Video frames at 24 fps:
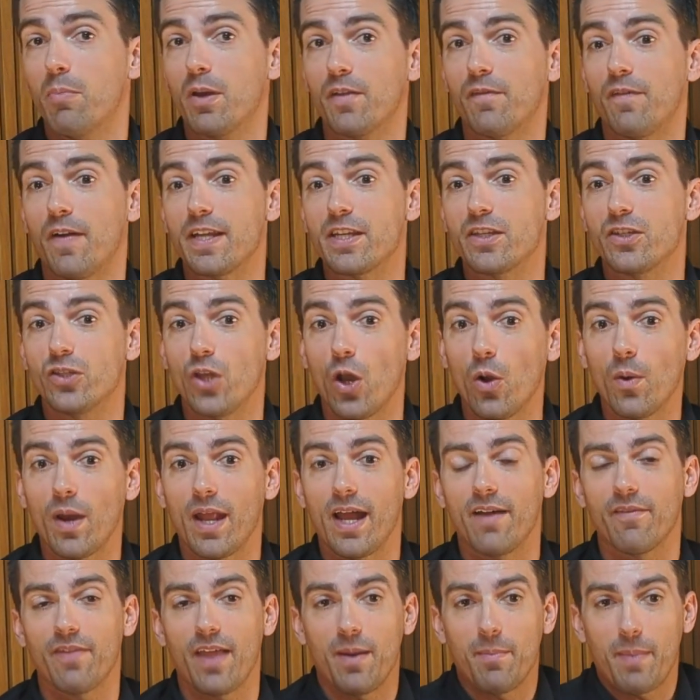But if I
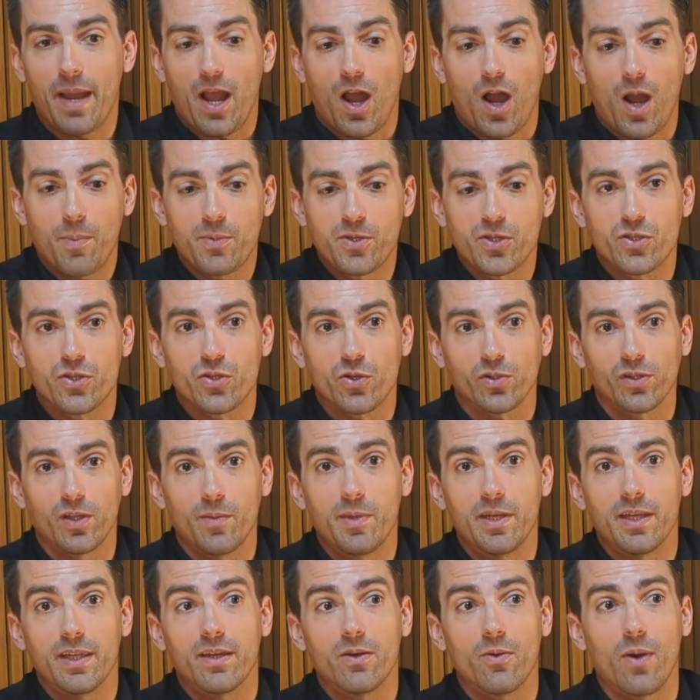don't have that, my options are
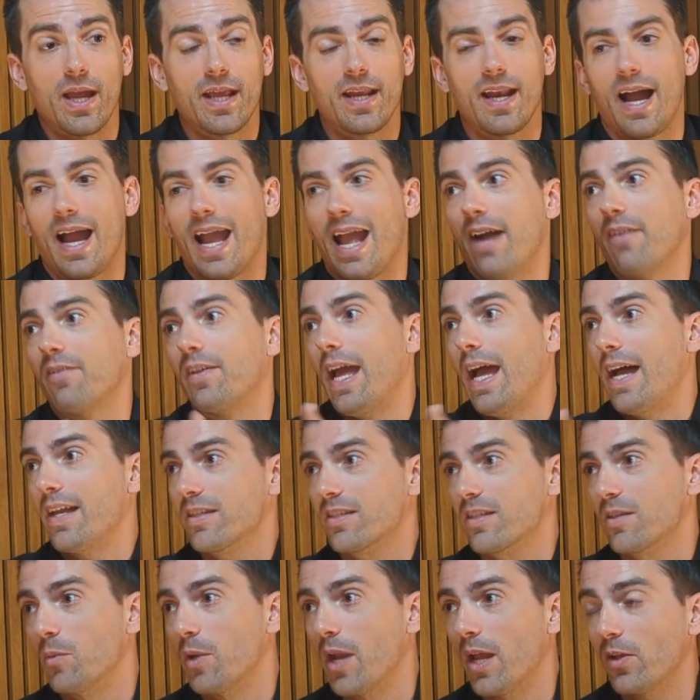limited, right? I have to
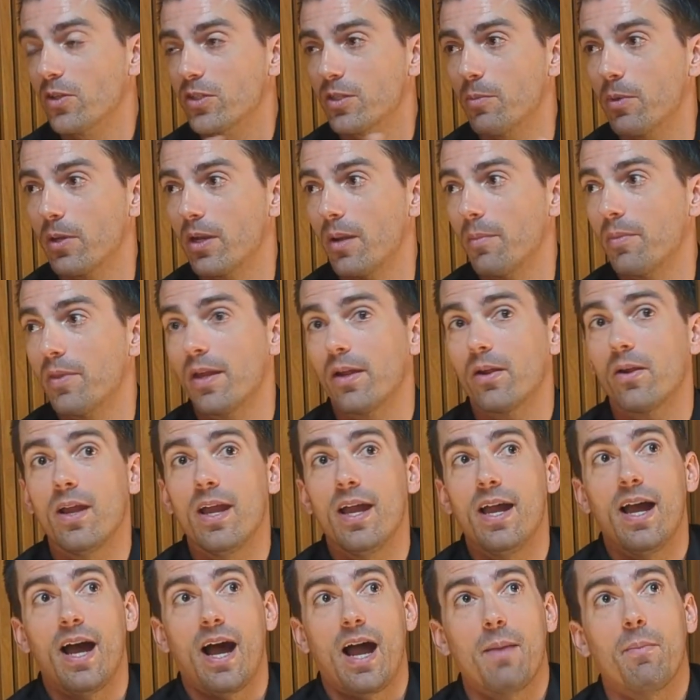ask someone else to put it up there.